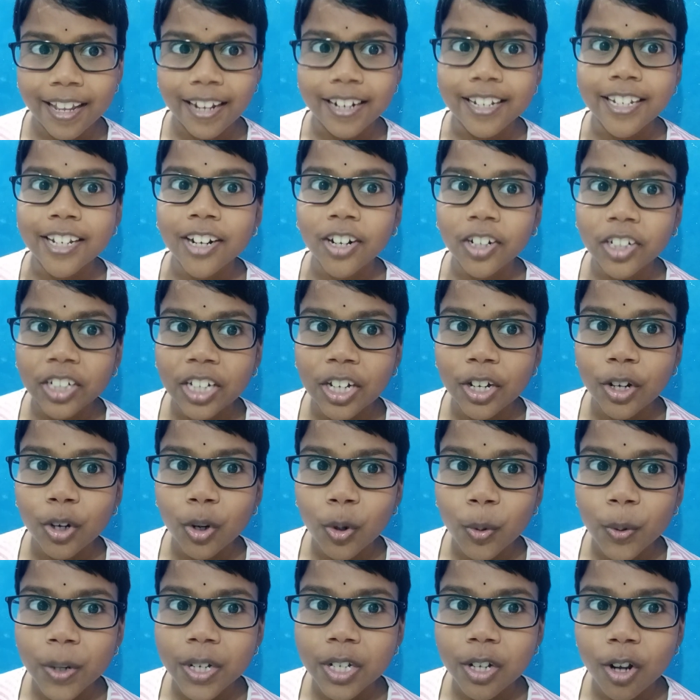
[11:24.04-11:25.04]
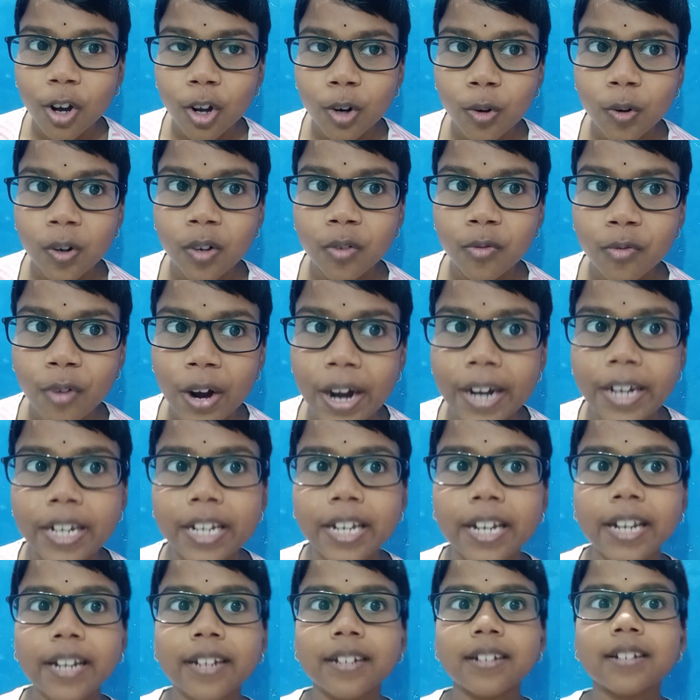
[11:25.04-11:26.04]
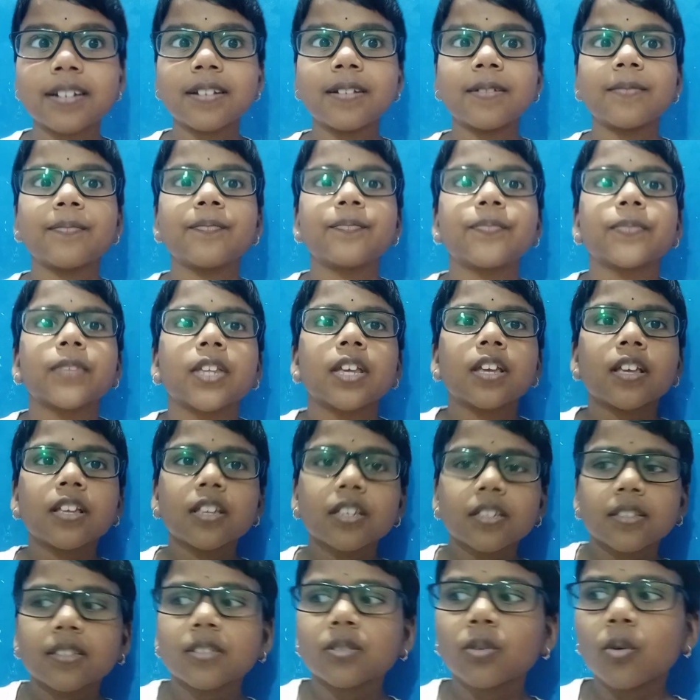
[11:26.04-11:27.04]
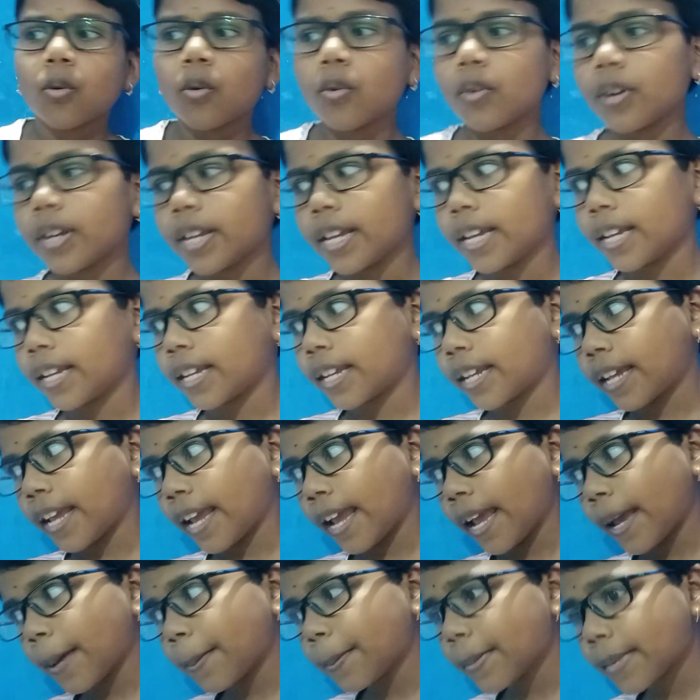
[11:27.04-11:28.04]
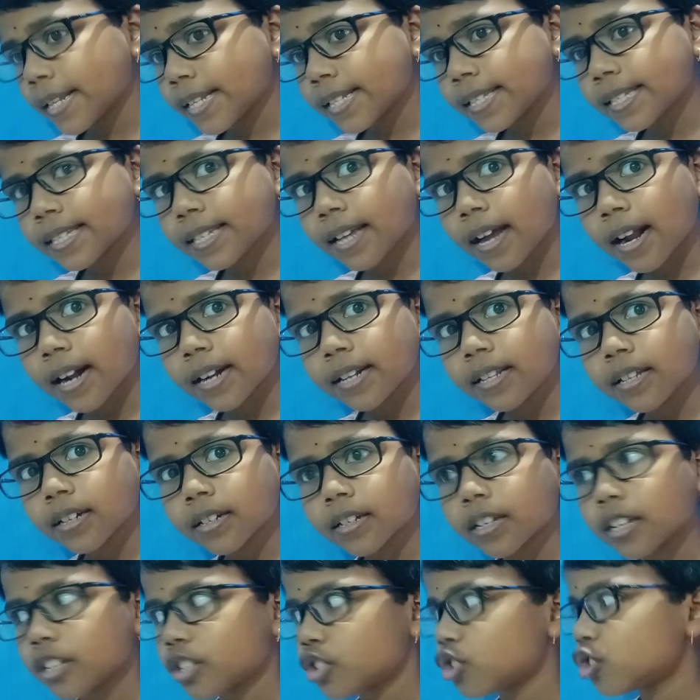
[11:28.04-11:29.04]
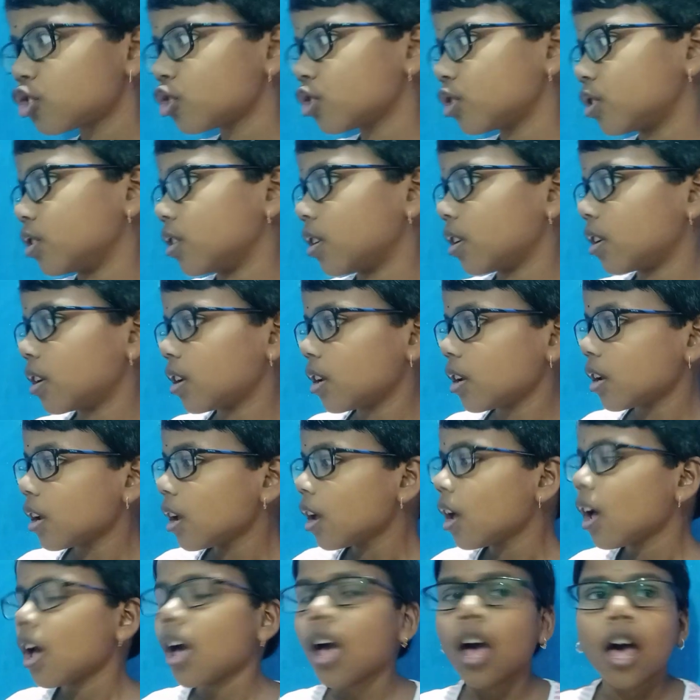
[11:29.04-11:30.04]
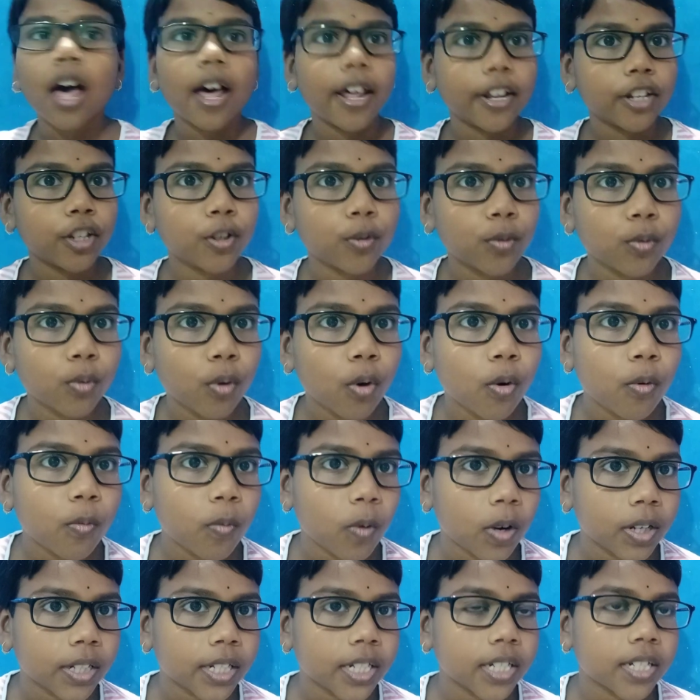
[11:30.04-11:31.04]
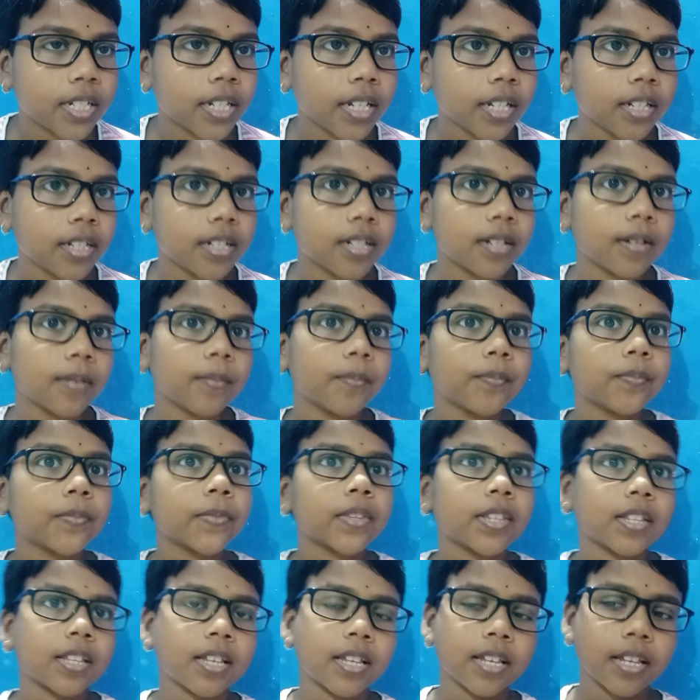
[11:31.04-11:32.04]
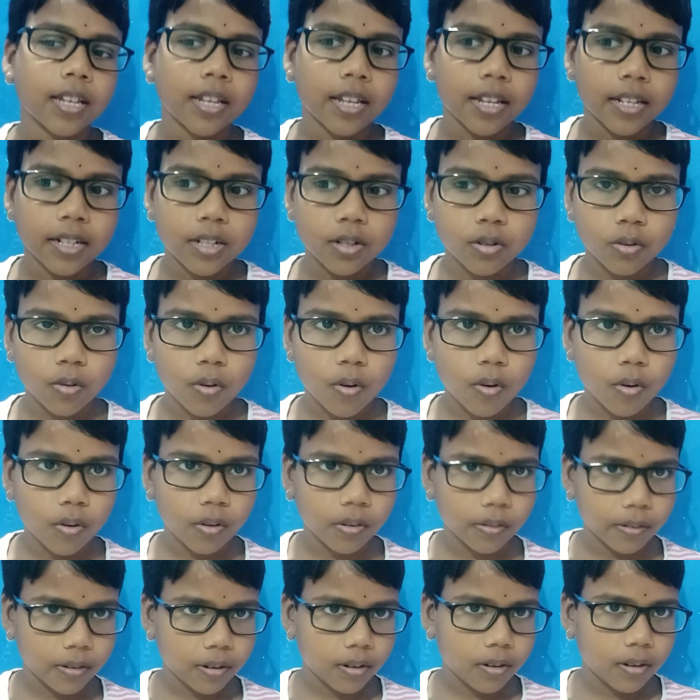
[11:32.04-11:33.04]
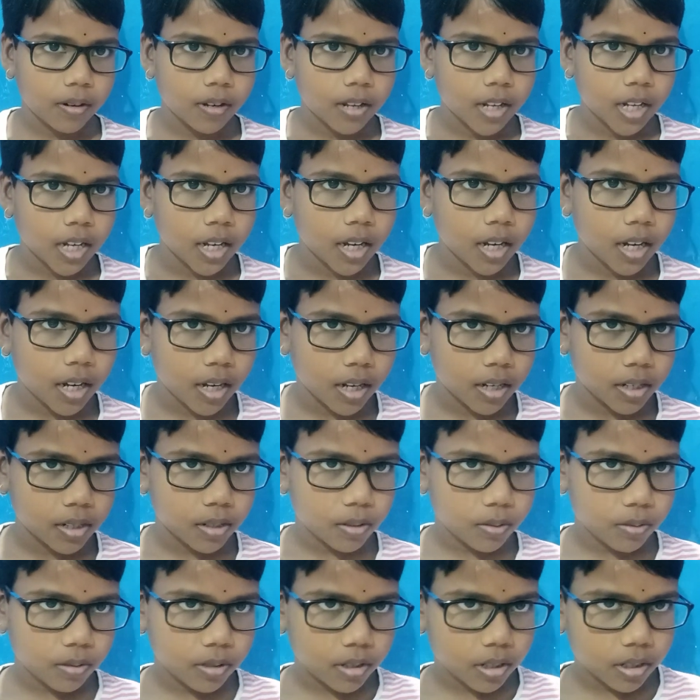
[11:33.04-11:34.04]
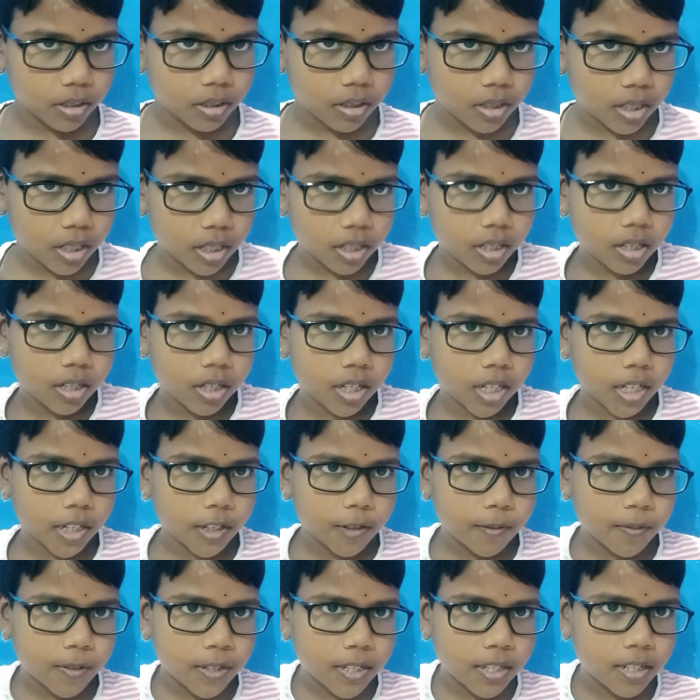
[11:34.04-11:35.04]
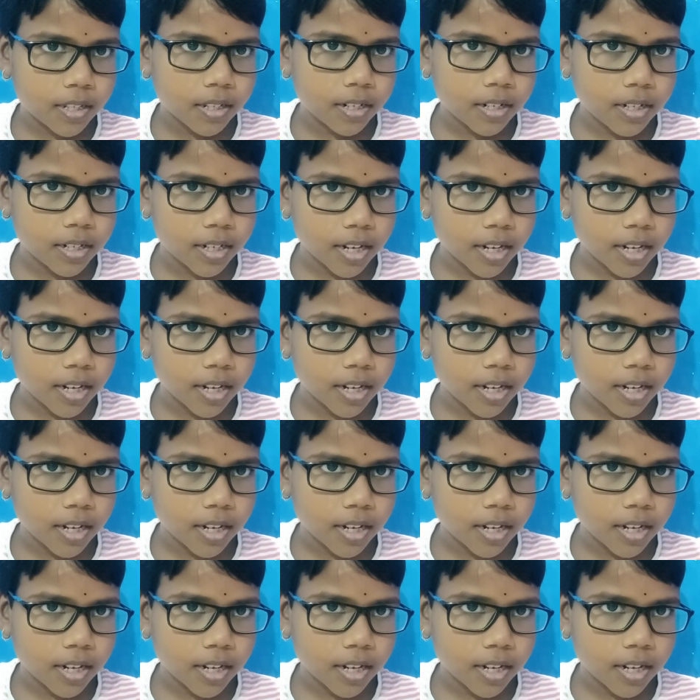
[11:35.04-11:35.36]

Dr. Know-it-all will find it. So he came inside the kitchen, and you know what he did? He told, "Are you the thieves?